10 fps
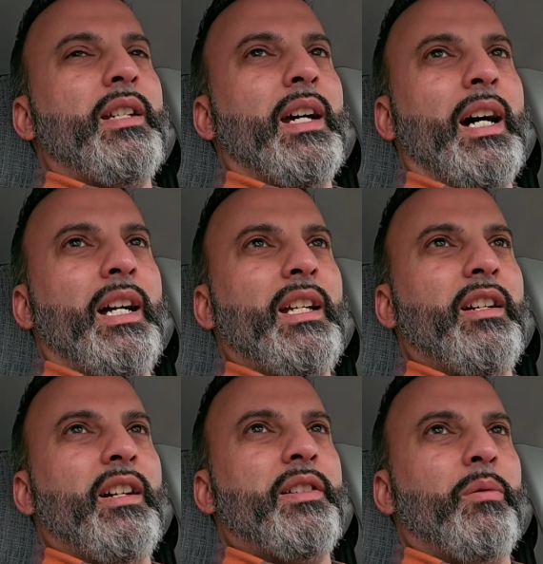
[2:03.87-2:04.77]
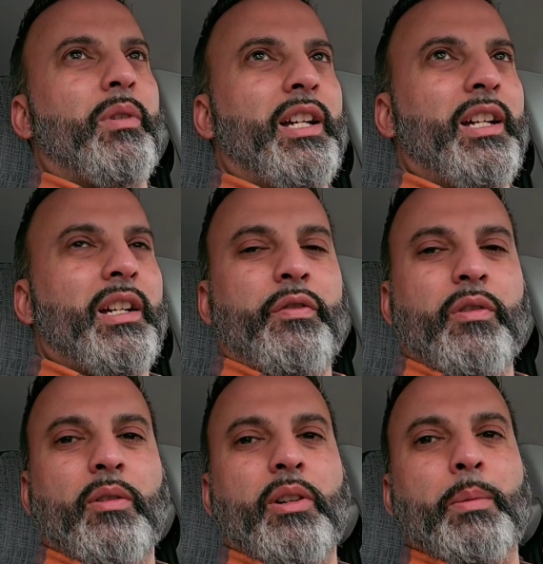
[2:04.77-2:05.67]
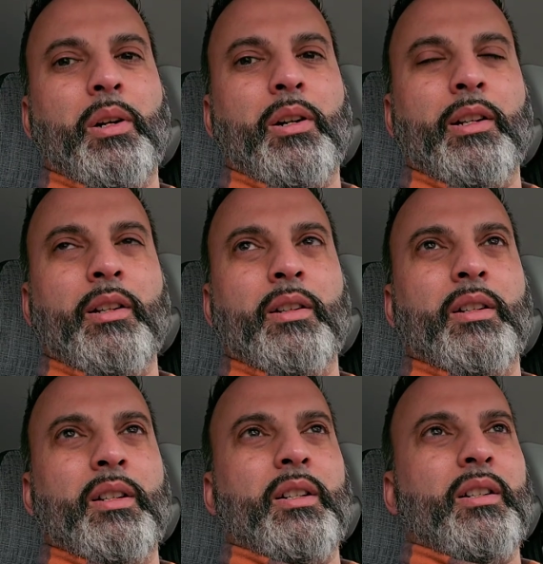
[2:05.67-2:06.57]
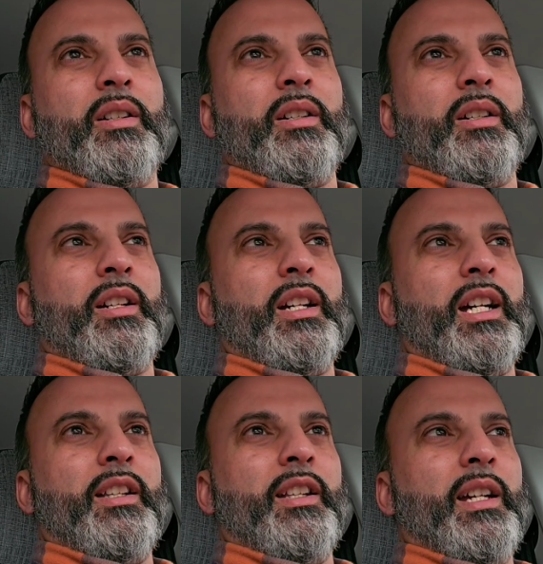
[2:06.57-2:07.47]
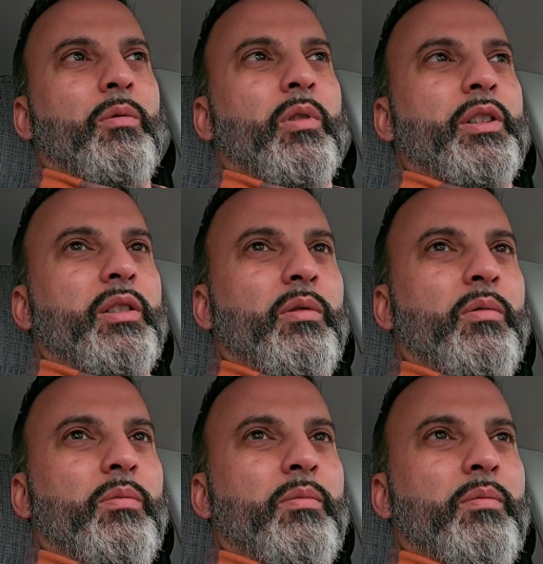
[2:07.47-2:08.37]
tiny guns that we can't get a full grip on. And then they want to